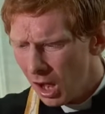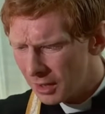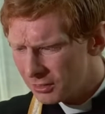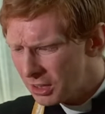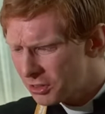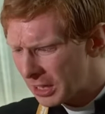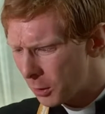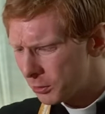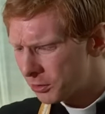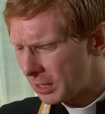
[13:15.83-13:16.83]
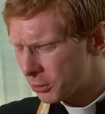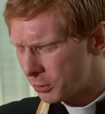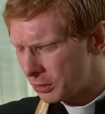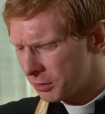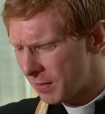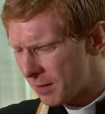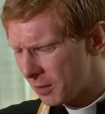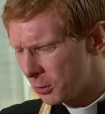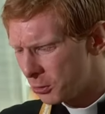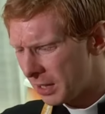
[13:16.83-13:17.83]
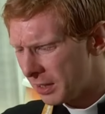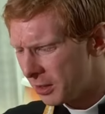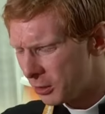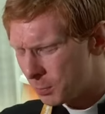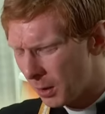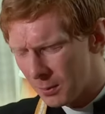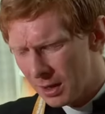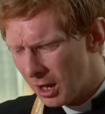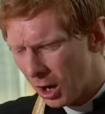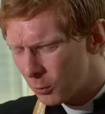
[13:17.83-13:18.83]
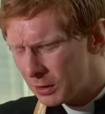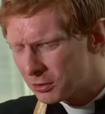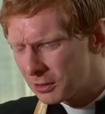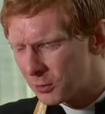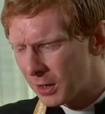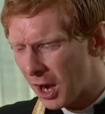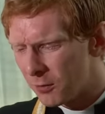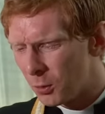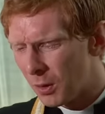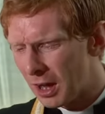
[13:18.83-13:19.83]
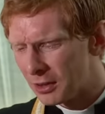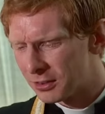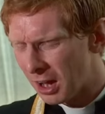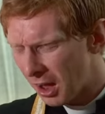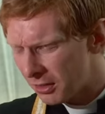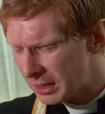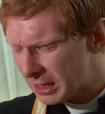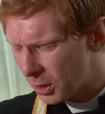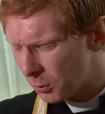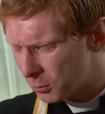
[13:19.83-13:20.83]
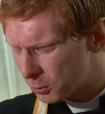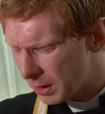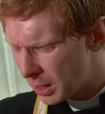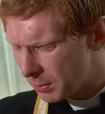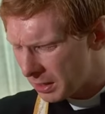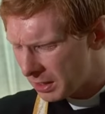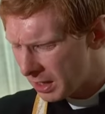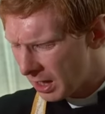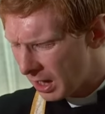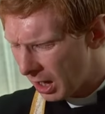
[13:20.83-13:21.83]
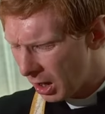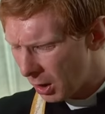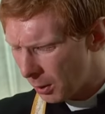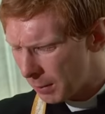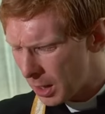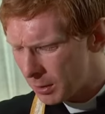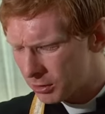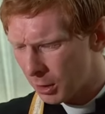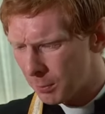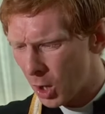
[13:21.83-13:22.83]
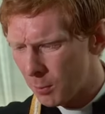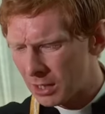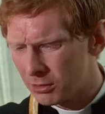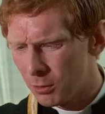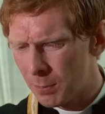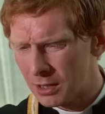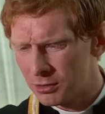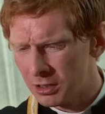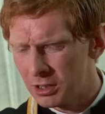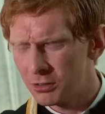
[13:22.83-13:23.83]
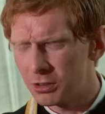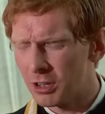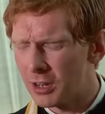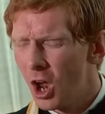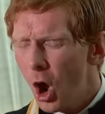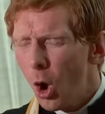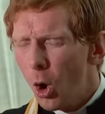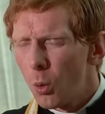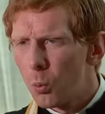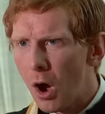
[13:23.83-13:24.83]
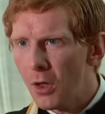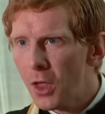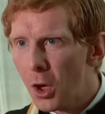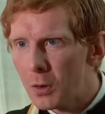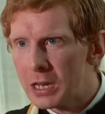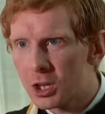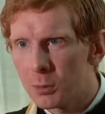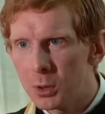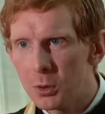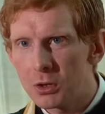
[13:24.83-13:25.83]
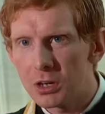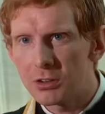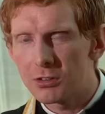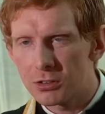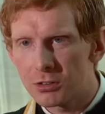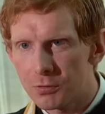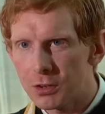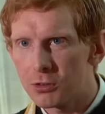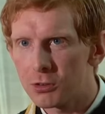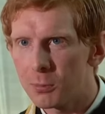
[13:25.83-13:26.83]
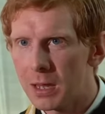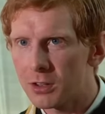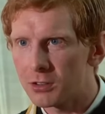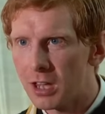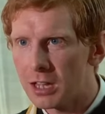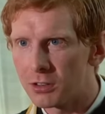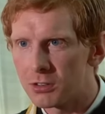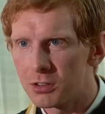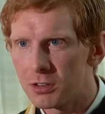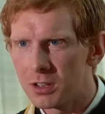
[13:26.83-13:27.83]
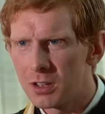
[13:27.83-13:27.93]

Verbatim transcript: I did think it was Saint Teresa of Avila who said this, but I recently read otherwise. I think it was maybe uh, maybe Saint Mary Magdalene of Pazzi. She said, one Holy Communion is sufficient to make a saint.